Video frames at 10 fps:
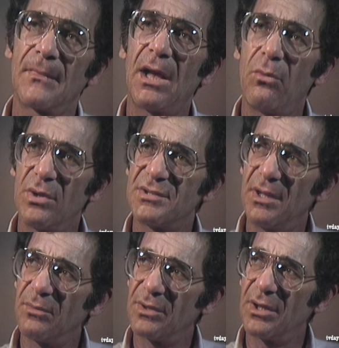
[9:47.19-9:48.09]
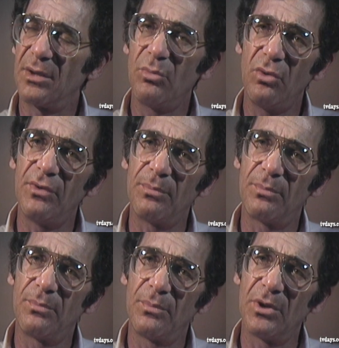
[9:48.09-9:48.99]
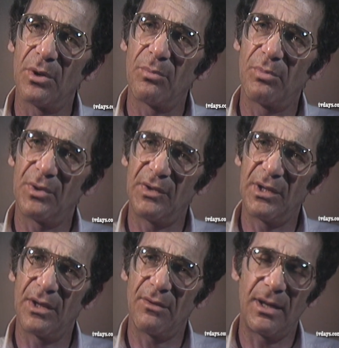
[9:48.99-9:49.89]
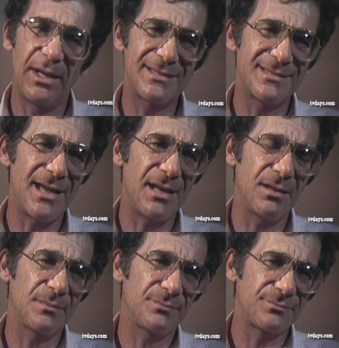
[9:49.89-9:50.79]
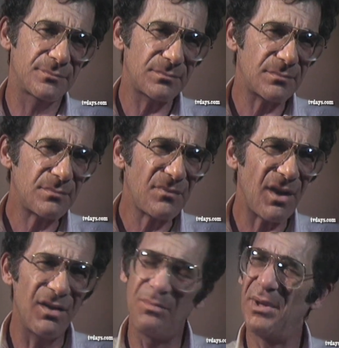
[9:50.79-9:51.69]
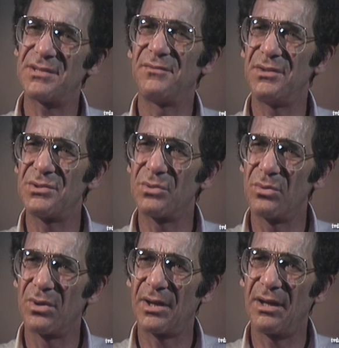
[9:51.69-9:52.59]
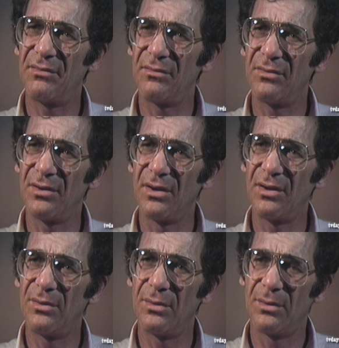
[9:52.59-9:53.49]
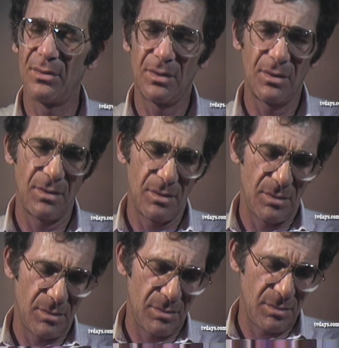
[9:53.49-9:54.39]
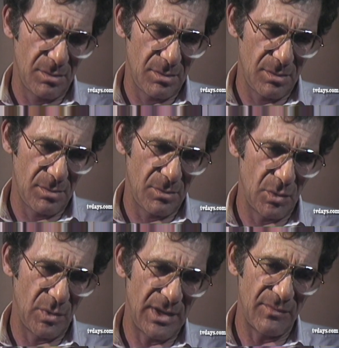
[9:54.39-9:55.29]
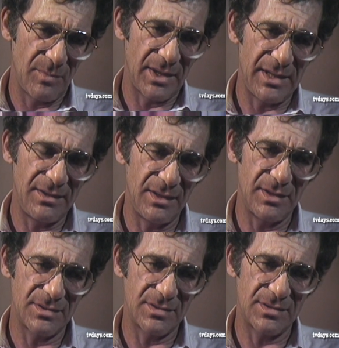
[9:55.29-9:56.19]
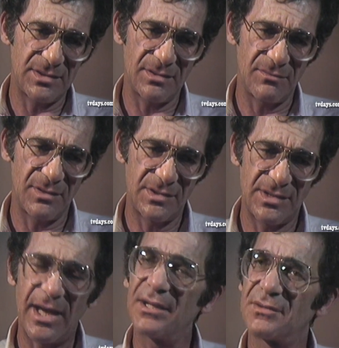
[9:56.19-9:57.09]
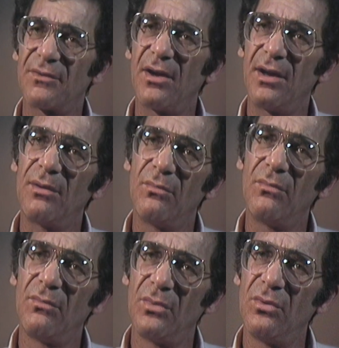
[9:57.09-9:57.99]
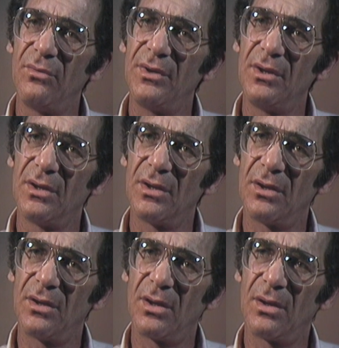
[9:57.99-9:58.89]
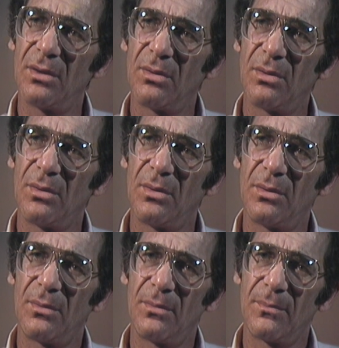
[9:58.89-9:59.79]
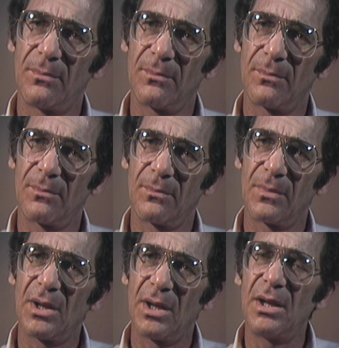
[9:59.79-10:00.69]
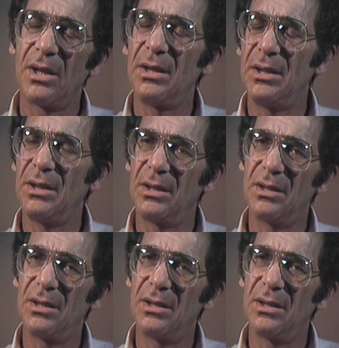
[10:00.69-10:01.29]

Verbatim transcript: I was able to get a movie, you know, put together. And it's not the best visual work I've ever done, or uh, or whatever. But I think it's a very satisfying movie, and uh, certainly the audience is uh, Loved it.